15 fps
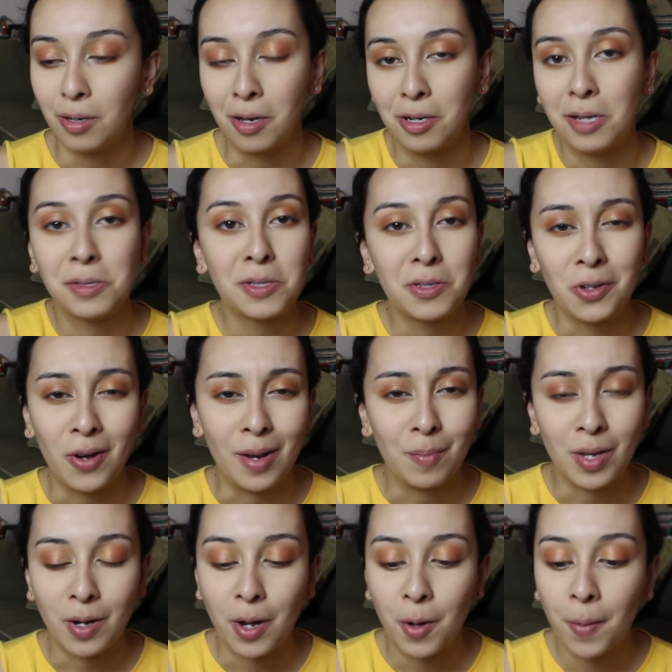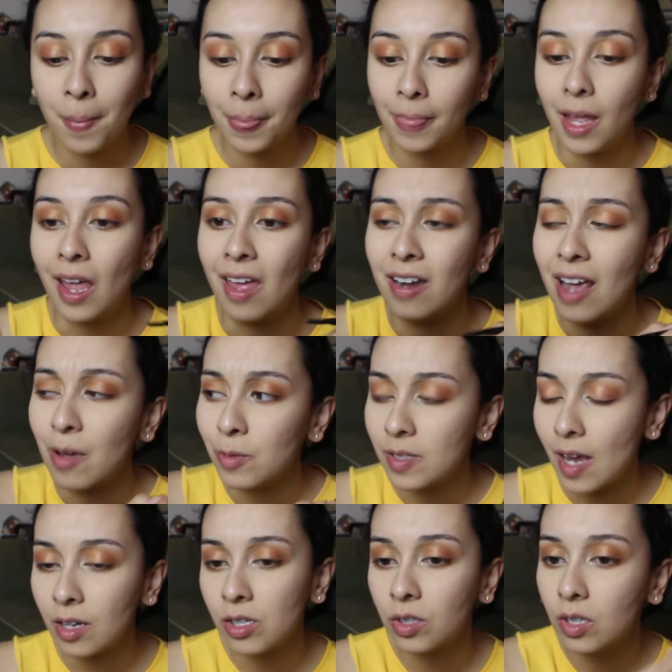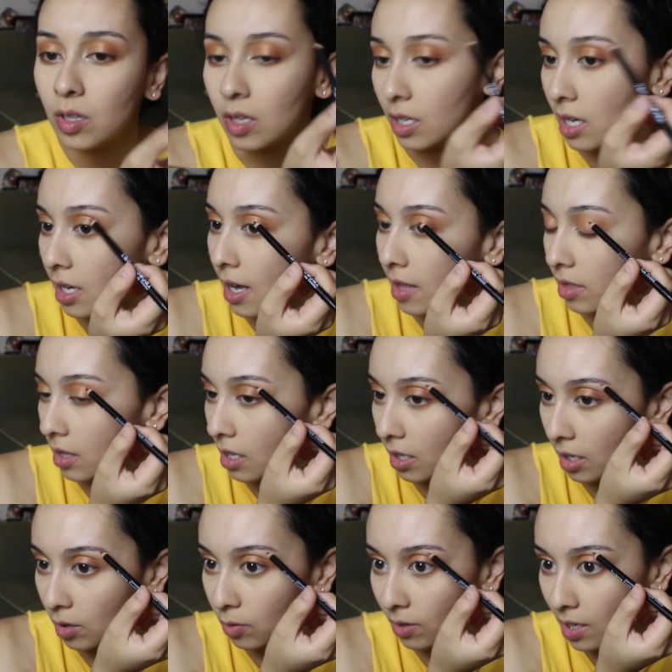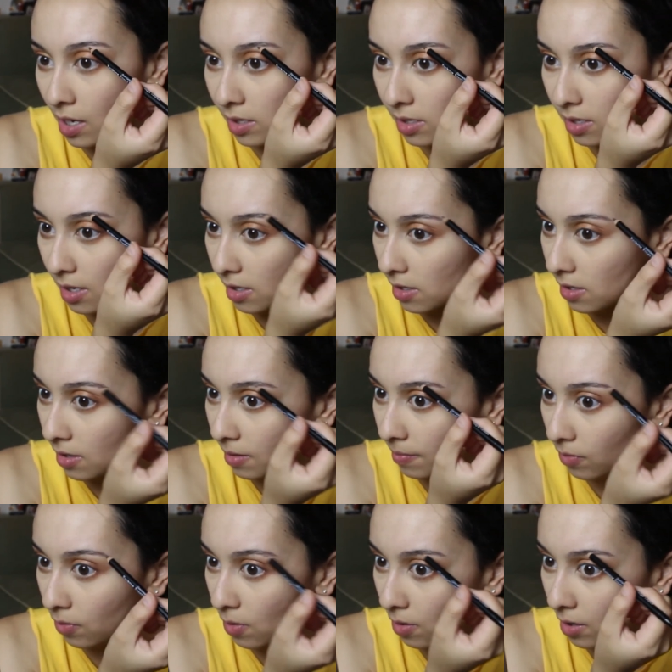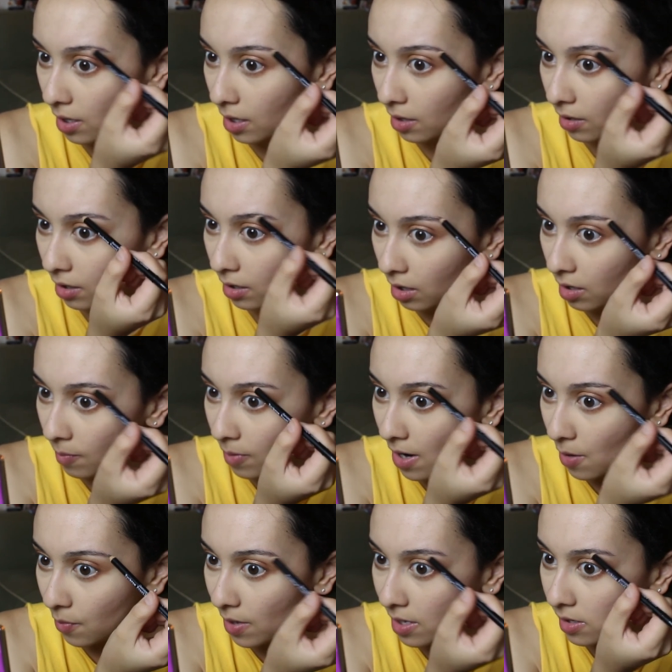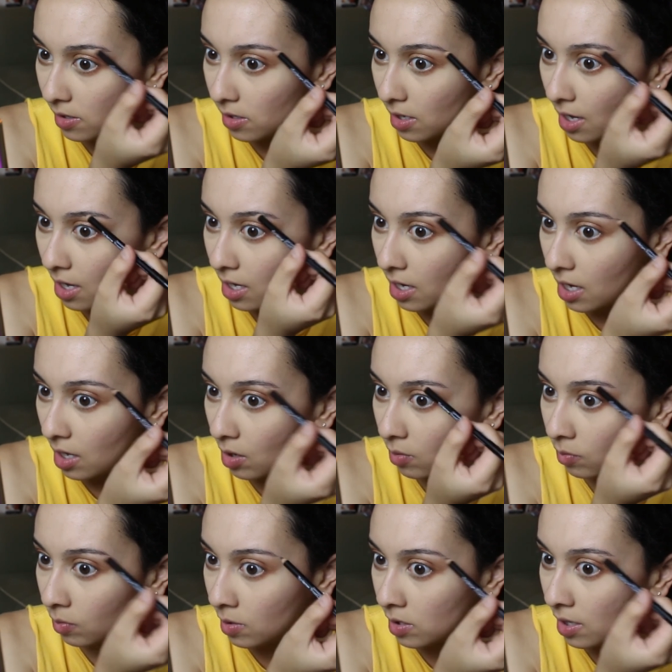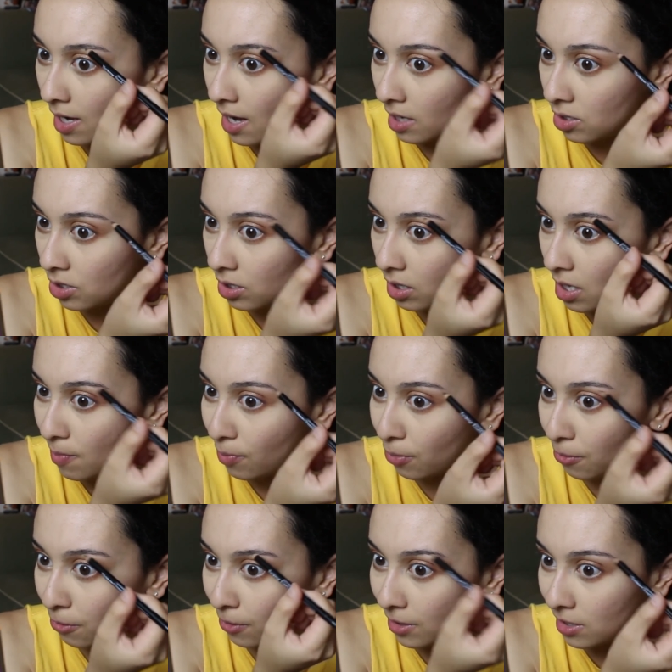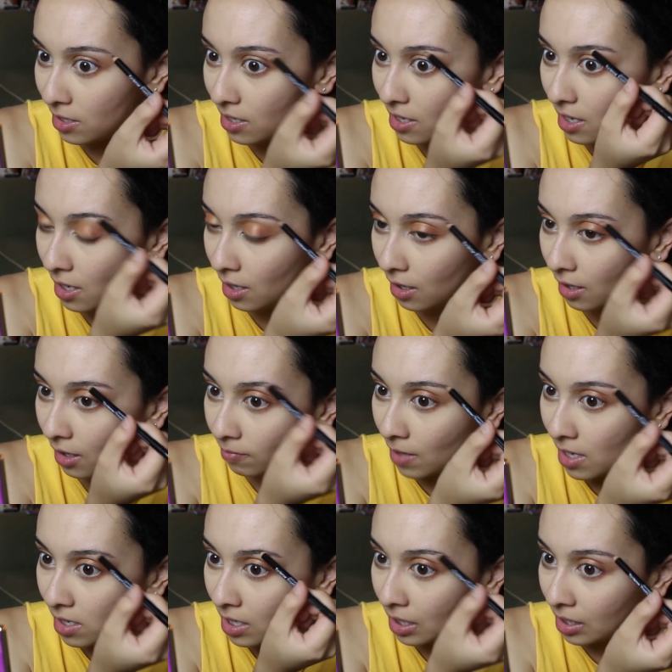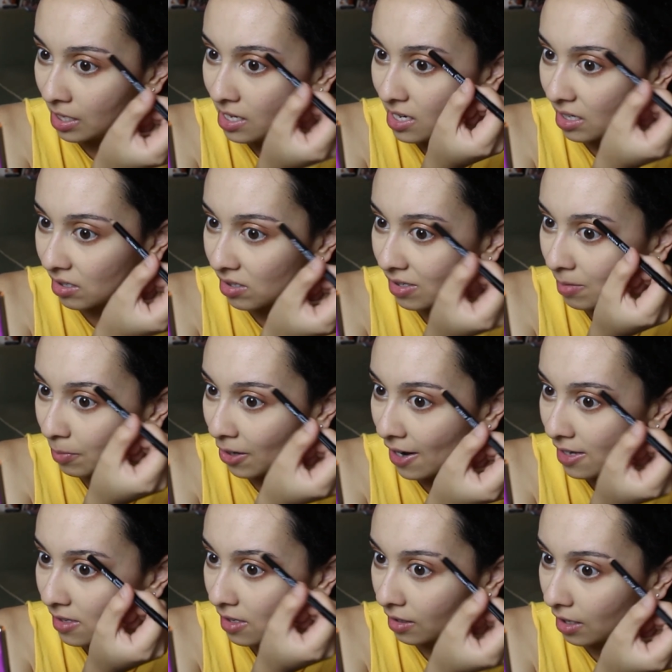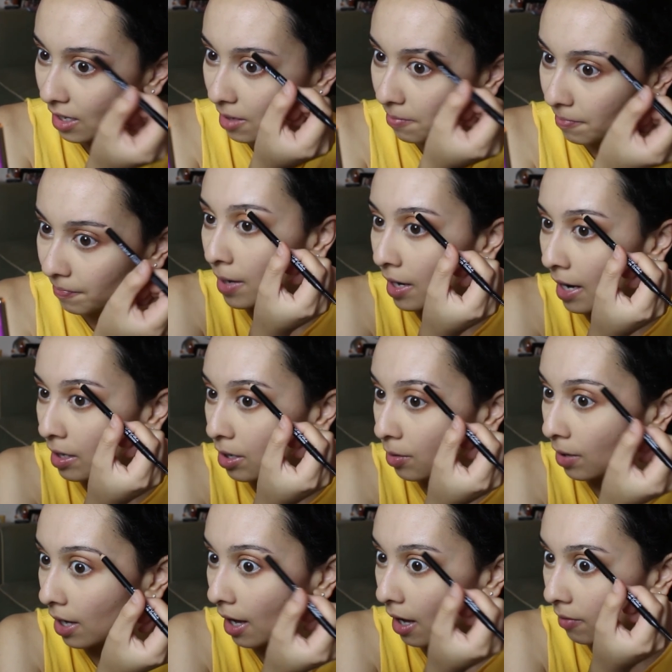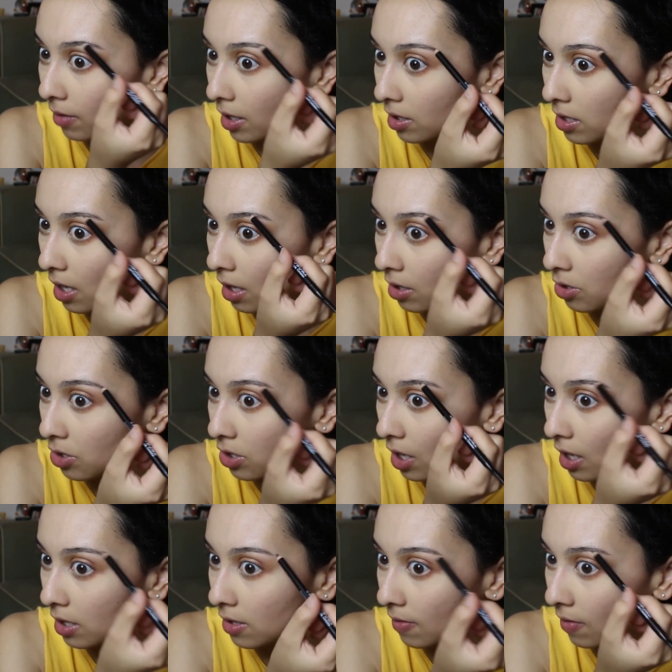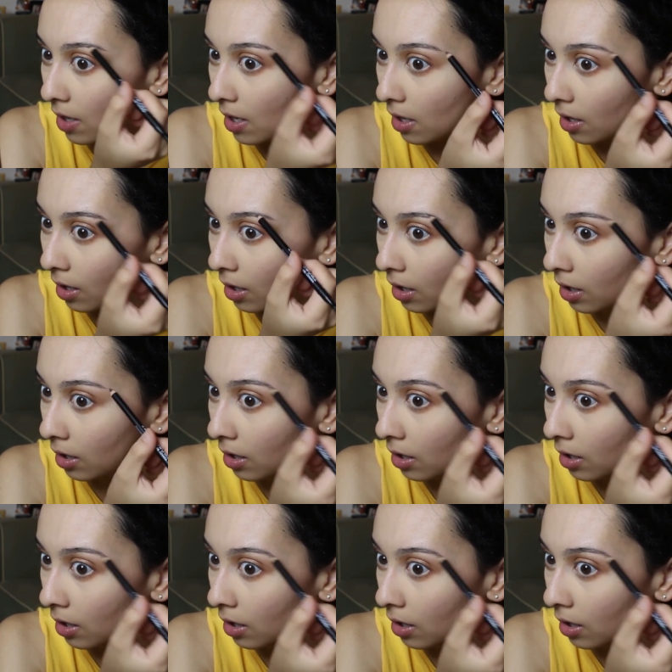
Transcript: on Instagram, you know? And I was actually looking at the ingredients list for the Brow Wiz, and it was actually pretty like clean, surprisingly. But I know they have like 10 shades of their